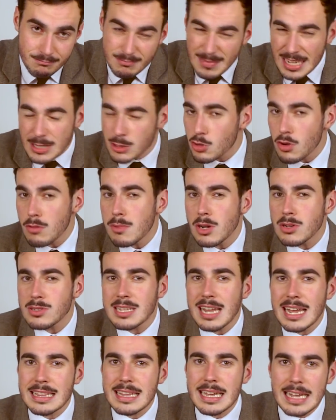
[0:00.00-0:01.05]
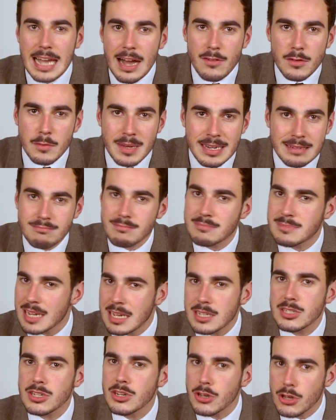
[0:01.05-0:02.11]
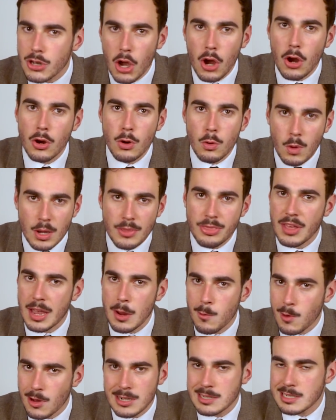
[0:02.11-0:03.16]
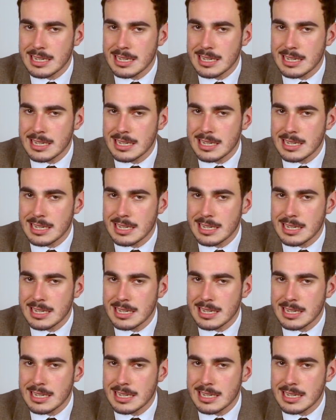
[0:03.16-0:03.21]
It's almost like the government doesn't know what they want